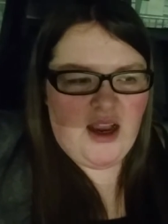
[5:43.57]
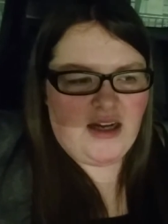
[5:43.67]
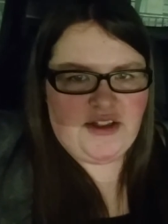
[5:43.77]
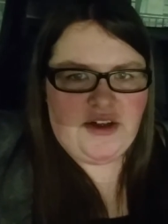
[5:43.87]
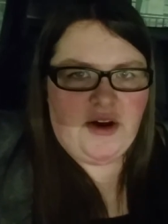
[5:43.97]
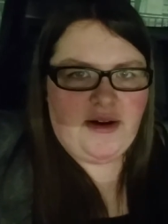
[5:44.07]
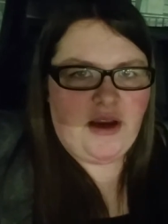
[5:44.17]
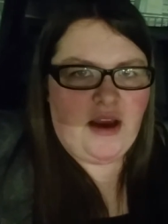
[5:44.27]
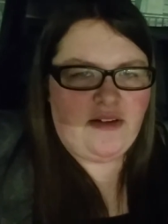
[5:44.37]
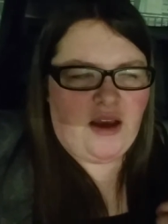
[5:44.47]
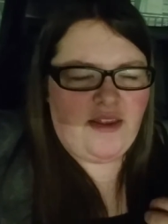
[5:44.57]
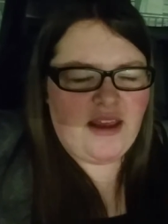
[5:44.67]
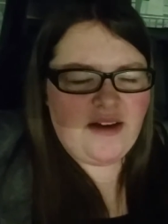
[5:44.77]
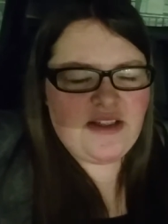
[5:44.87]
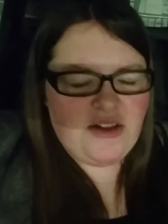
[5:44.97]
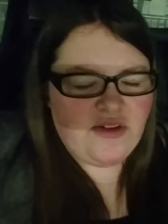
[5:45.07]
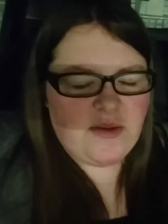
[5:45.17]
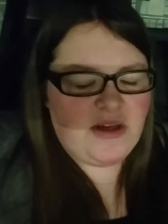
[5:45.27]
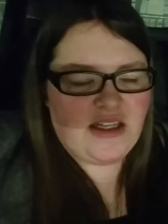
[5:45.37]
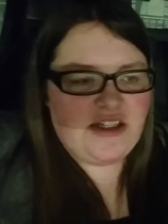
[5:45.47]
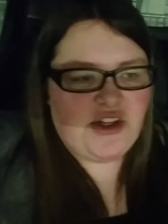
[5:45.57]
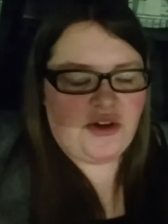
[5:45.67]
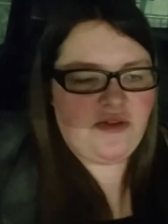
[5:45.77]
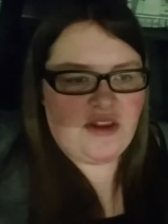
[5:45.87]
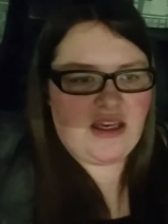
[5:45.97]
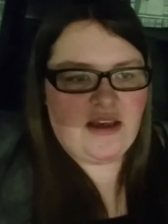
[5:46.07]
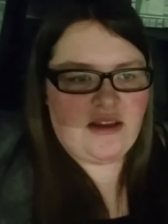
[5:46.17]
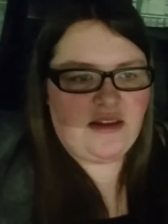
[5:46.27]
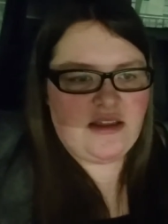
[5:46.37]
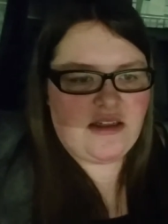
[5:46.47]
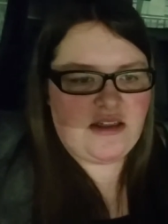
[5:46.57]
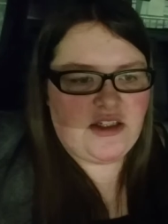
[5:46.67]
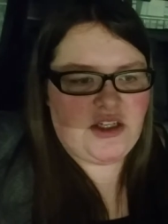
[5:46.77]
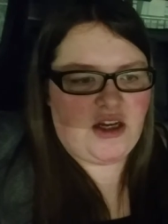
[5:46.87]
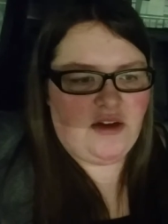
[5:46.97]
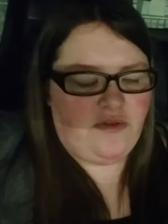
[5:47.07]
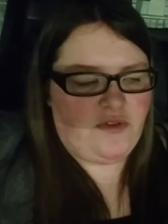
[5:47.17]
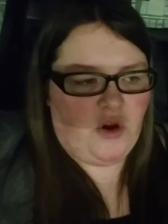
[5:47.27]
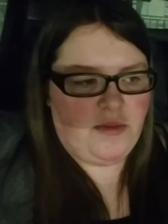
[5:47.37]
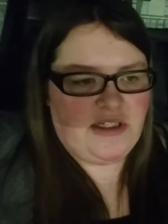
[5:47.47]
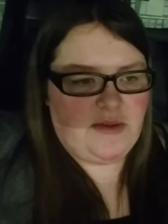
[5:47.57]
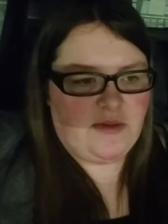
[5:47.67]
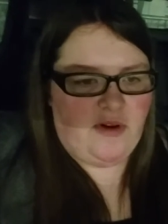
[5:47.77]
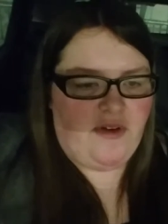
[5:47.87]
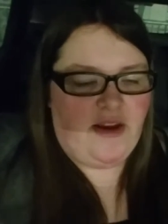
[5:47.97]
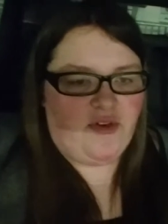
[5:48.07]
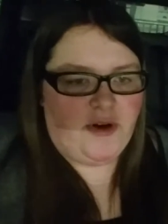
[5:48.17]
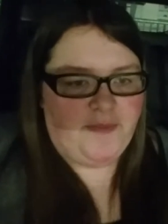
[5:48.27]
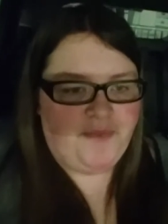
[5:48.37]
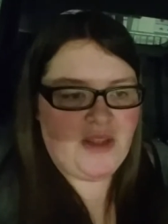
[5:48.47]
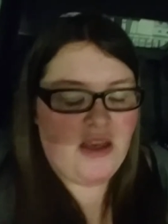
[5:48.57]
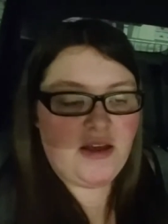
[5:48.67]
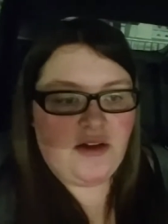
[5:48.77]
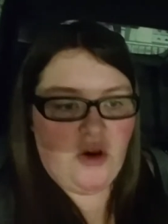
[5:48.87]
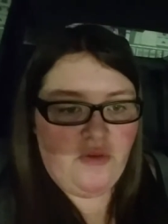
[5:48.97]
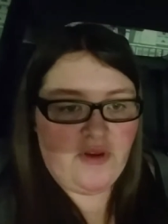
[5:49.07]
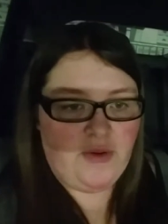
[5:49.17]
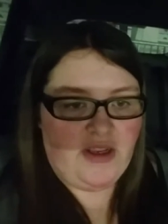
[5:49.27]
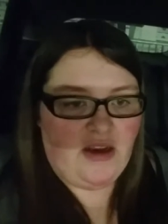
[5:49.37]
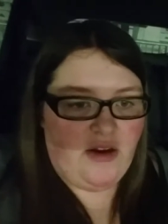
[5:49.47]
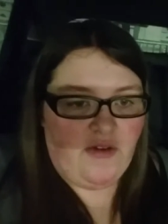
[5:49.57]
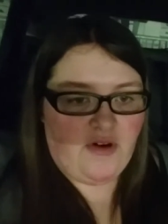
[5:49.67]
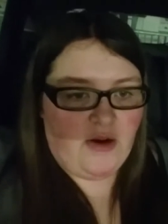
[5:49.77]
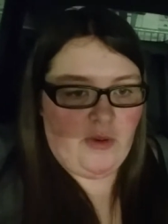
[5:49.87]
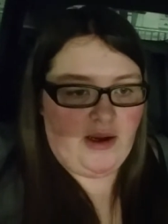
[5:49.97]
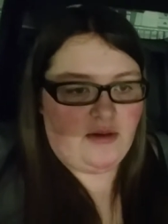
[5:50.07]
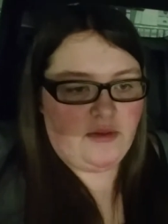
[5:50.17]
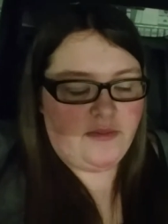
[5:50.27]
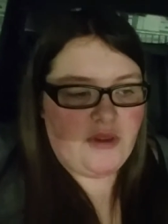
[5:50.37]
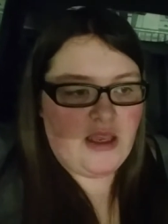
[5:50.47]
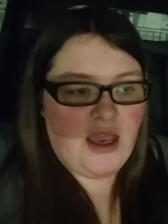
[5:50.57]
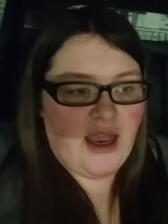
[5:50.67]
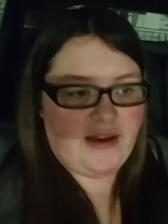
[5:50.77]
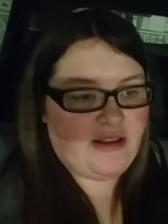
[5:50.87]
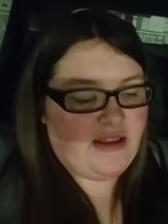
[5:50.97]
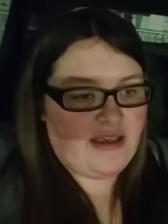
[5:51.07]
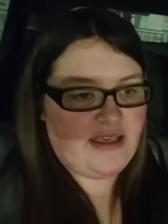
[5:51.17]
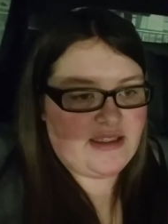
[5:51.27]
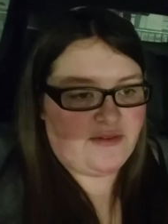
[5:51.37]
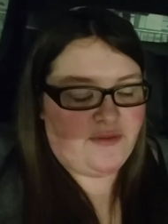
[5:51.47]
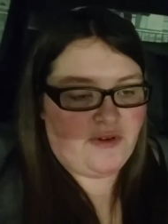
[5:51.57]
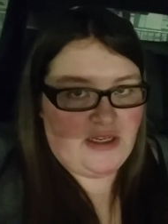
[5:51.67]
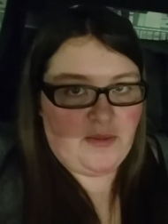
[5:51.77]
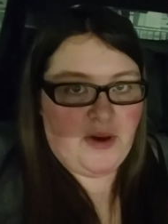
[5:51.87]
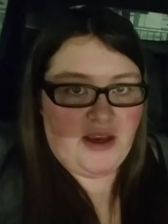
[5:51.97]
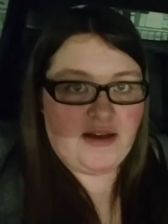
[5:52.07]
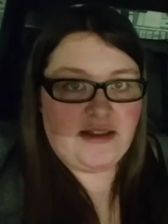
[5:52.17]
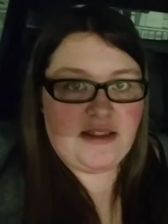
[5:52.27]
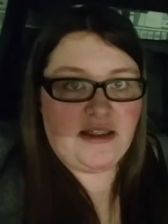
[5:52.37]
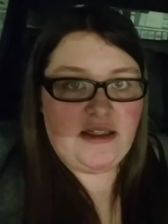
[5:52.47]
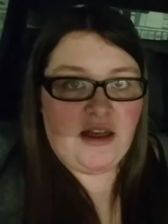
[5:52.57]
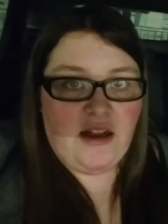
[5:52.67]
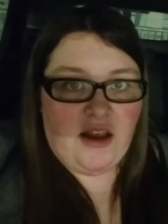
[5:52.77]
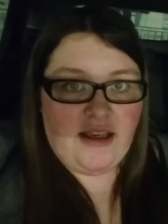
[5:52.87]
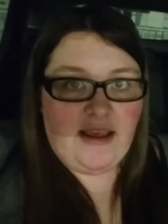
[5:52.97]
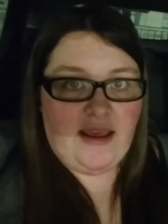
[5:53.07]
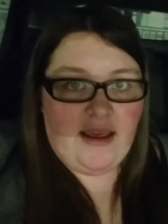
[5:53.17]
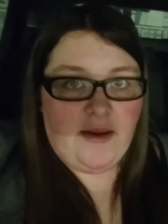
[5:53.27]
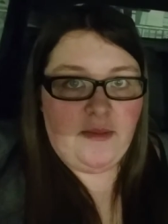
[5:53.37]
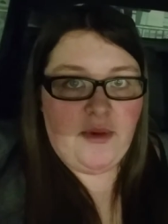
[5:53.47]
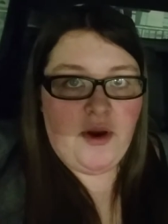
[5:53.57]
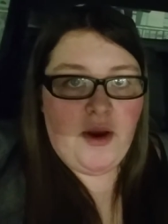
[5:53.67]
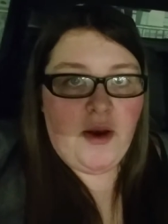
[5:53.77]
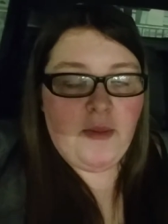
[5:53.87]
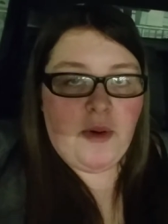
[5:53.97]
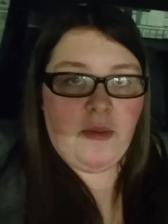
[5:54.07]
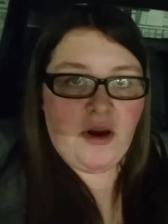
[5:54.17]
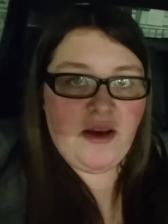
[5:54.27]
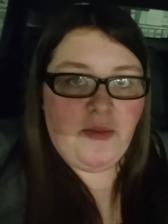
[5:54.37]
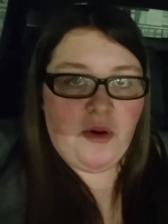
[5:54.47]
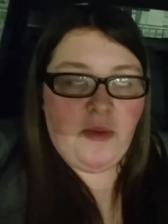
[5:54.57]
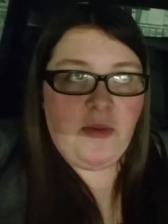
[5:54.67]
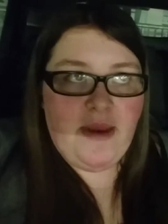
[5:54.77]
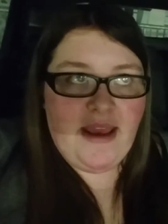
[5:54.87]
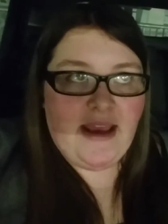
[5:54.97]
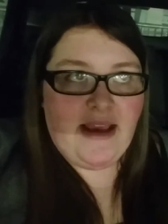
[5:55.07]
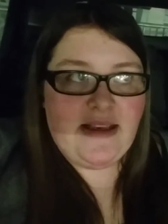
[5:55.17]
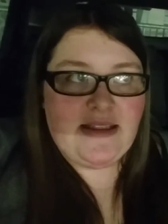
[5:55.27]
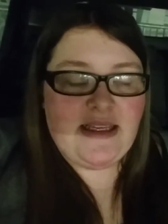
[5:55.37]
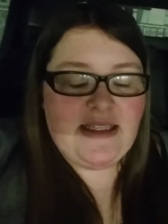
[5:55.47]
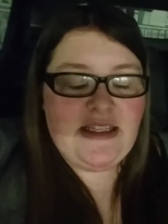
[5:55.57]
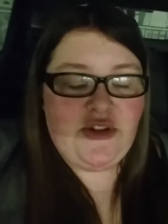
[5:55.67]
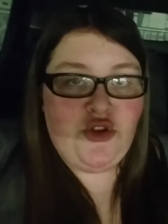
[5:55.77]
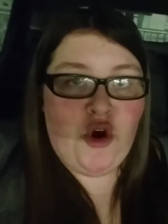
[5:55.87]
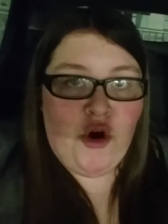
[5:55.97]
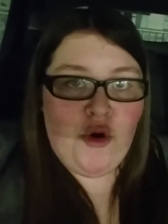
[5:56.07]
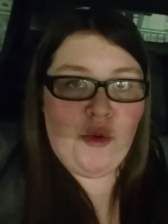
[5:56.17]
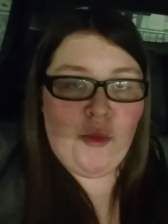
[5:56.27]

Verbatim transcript: I don't know. I, I, think I've seen her in something, and I don't think the style of comedy was my favourite. Noel Fielding I know very well, and I think he's a funny person. I like him, but my problem is, is he's not